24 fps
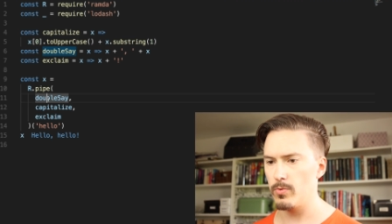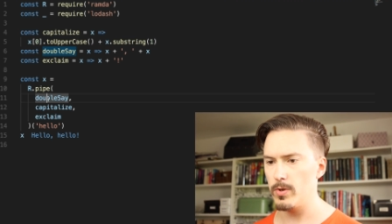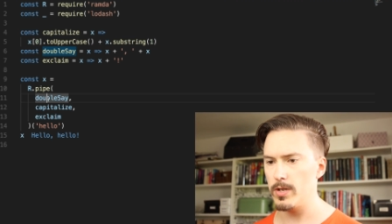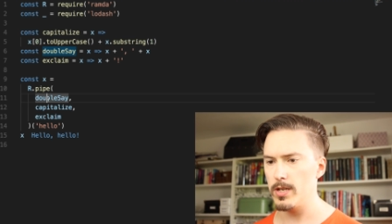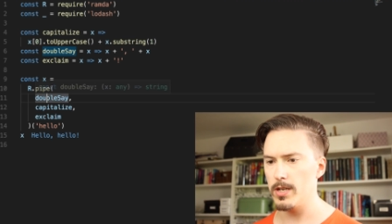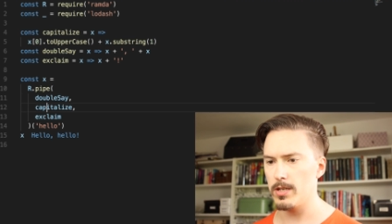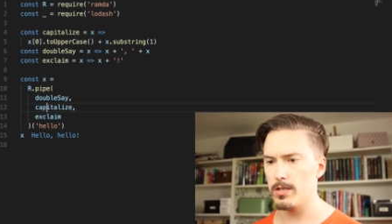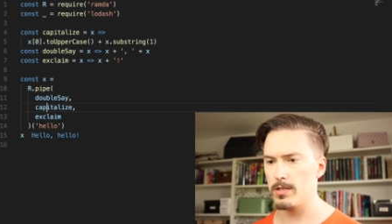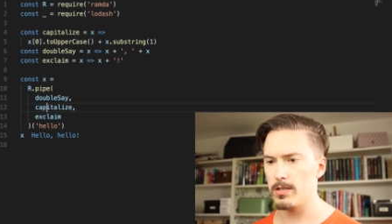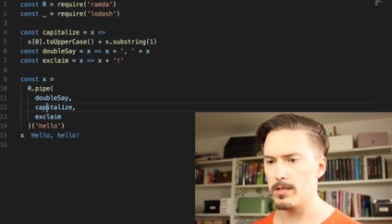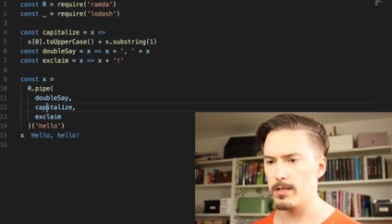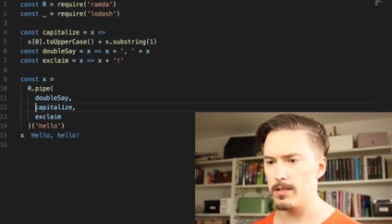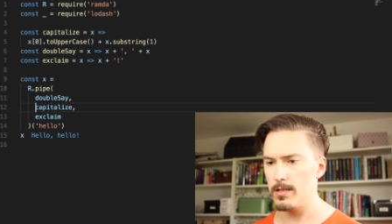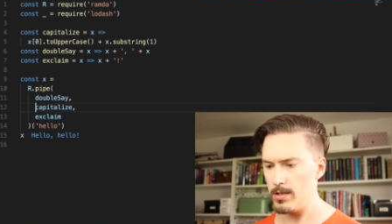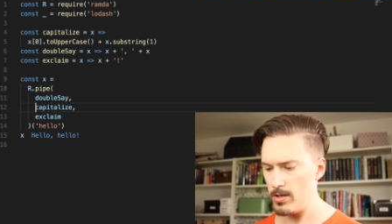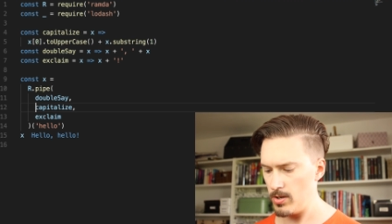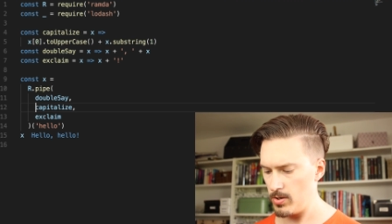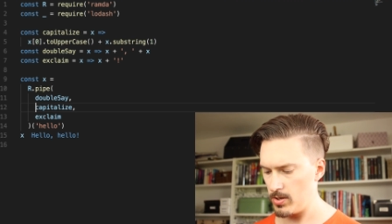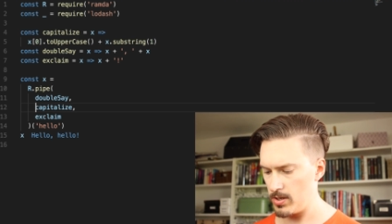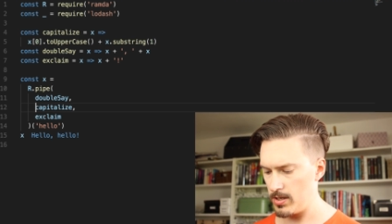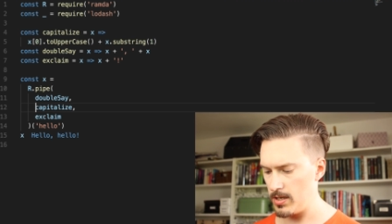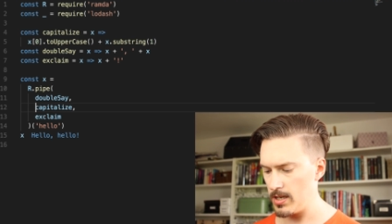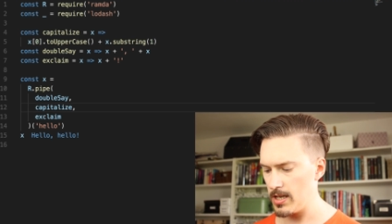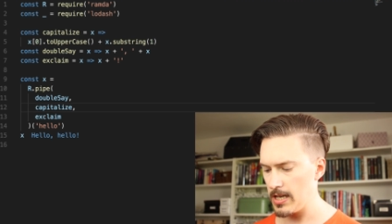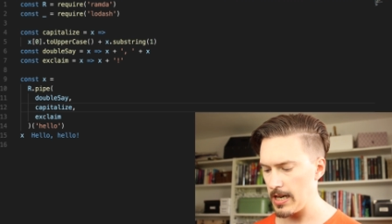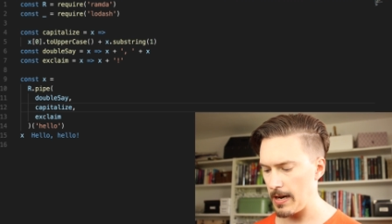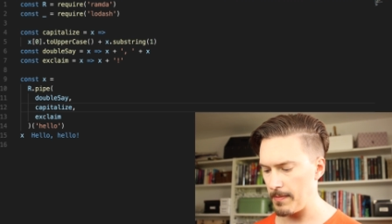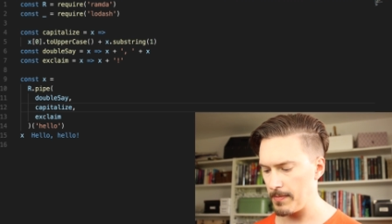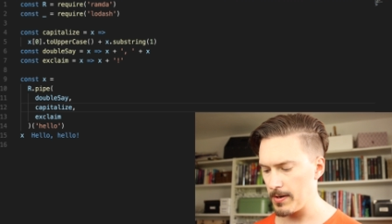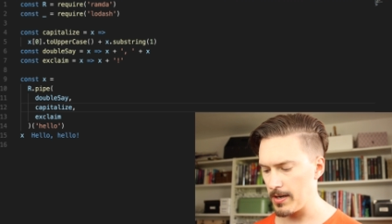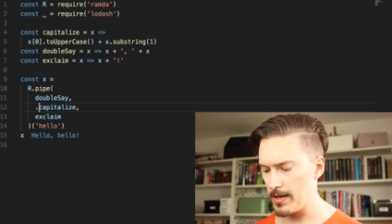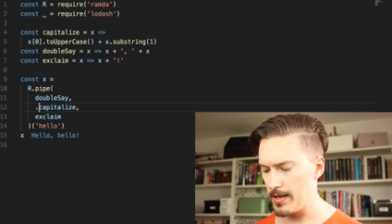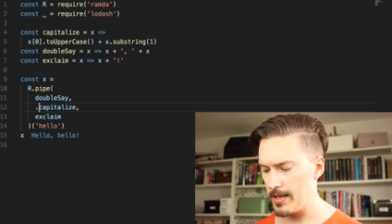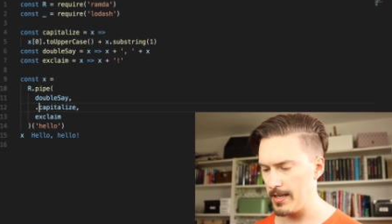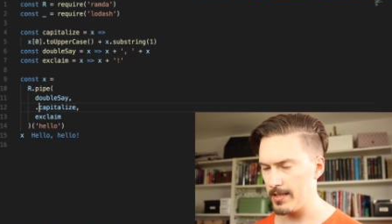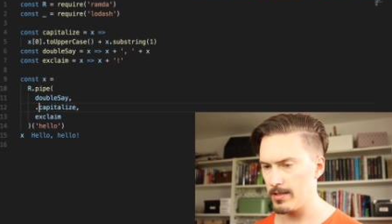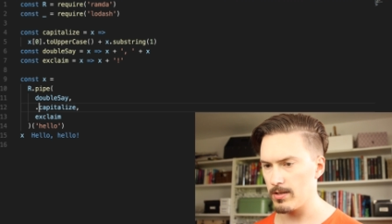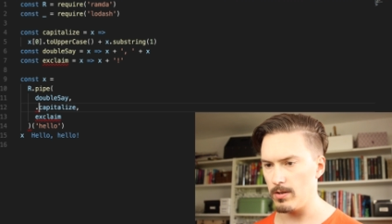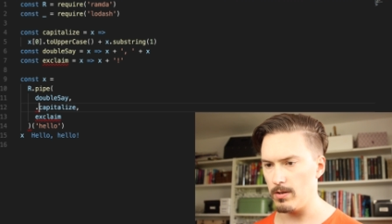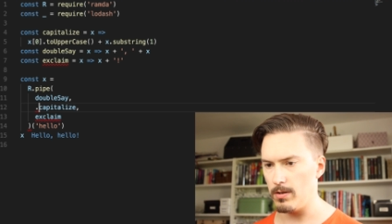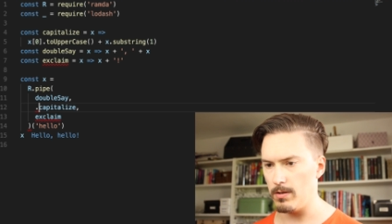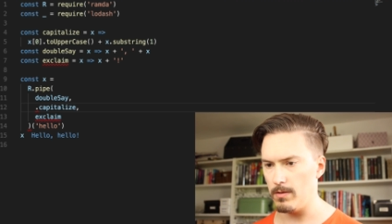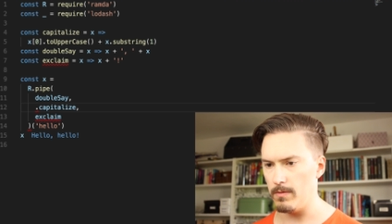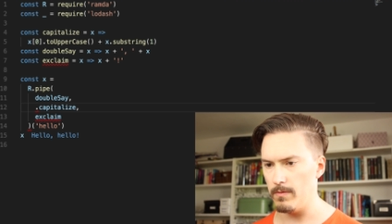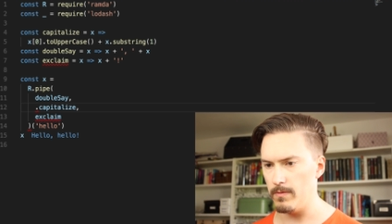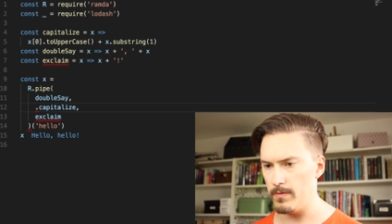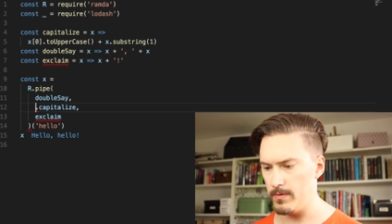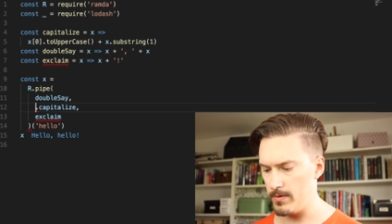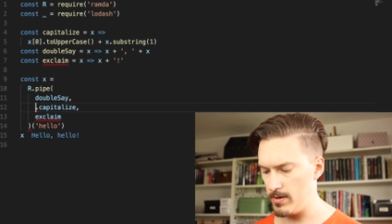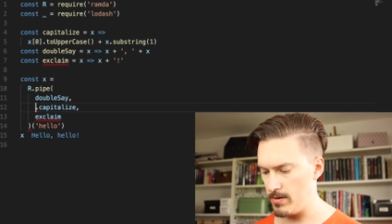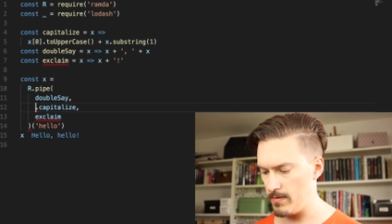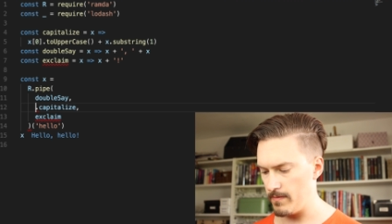we just use the capitalize of